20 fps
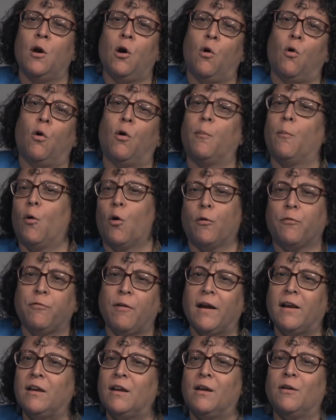or more
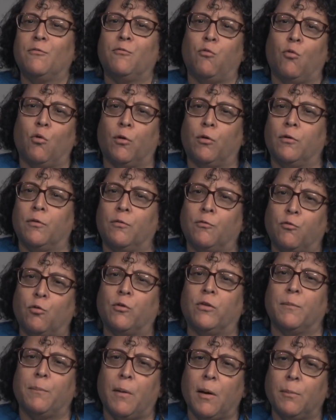funding for
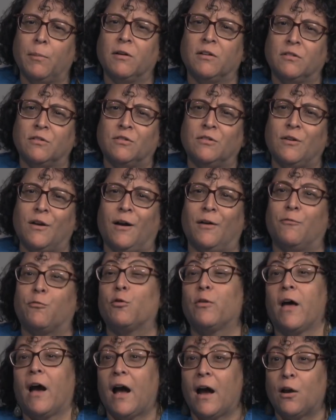for the public uh,
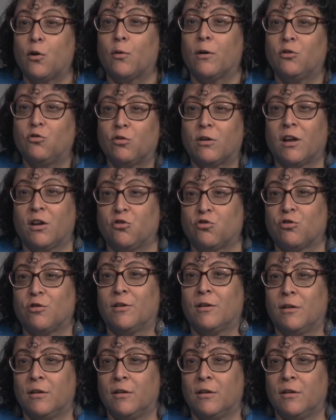for the higher education.